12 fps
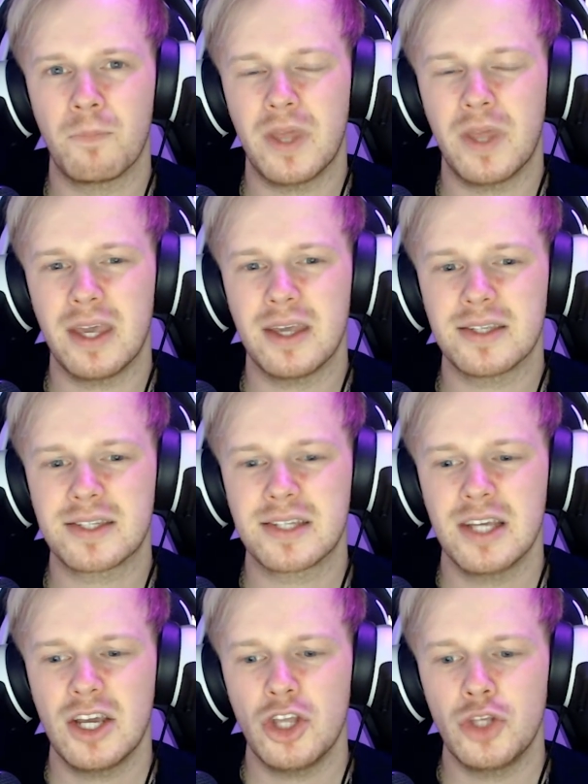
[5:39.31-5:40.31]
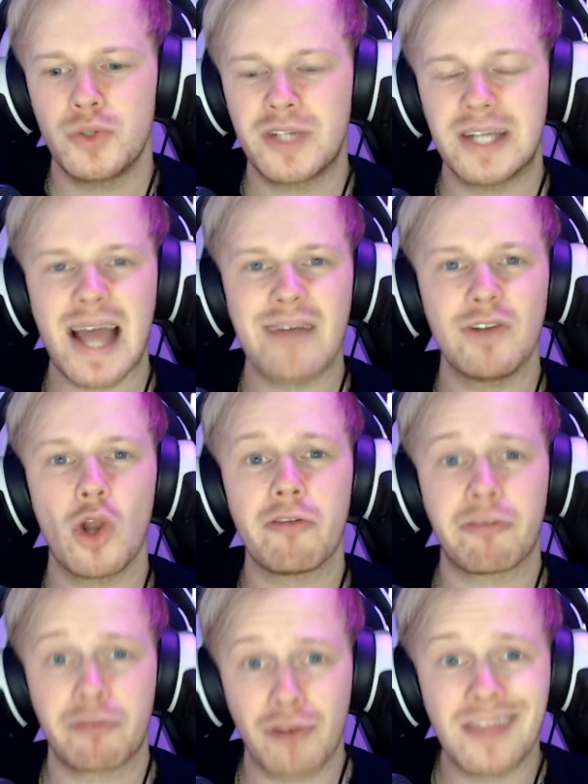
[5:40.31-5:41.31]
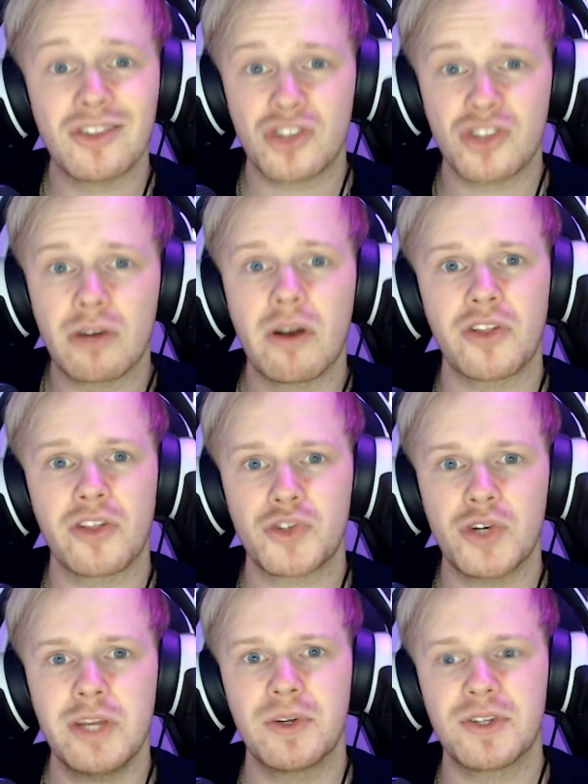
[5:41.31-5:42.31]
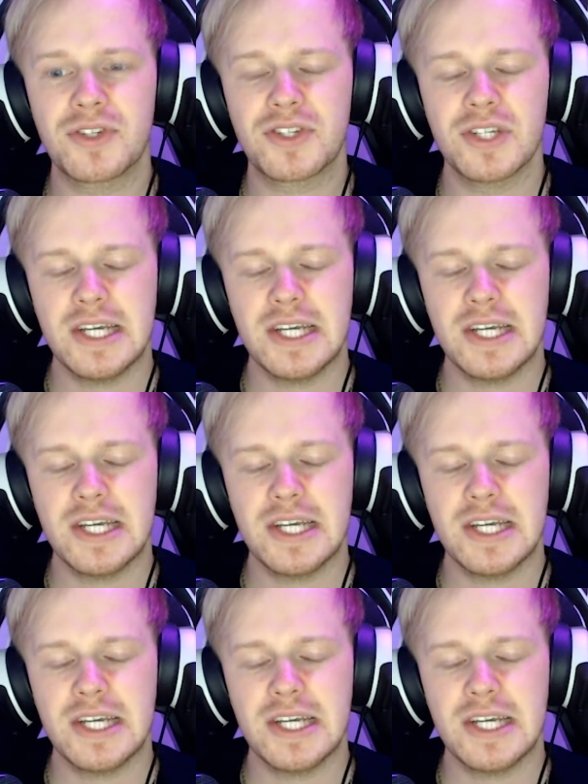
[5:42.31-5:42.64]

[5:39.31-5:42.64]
is you tend to have a lot of friends that are other streamers,